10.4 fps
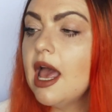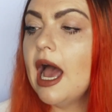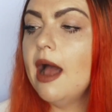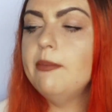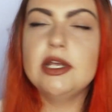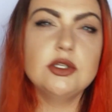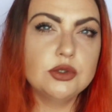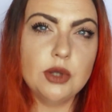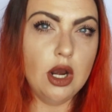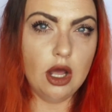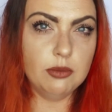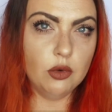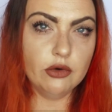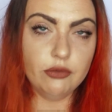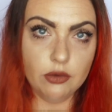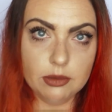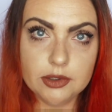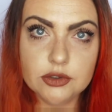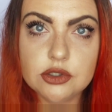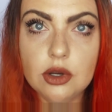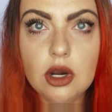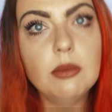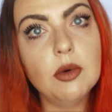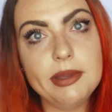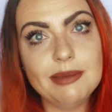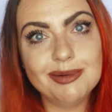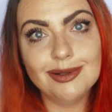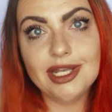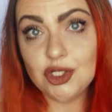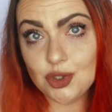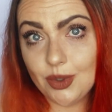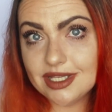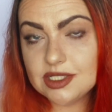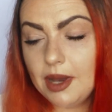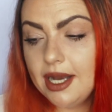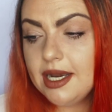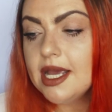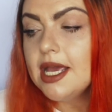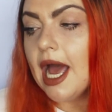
It's also a lot more affordable, so a lot more people enjoy this one.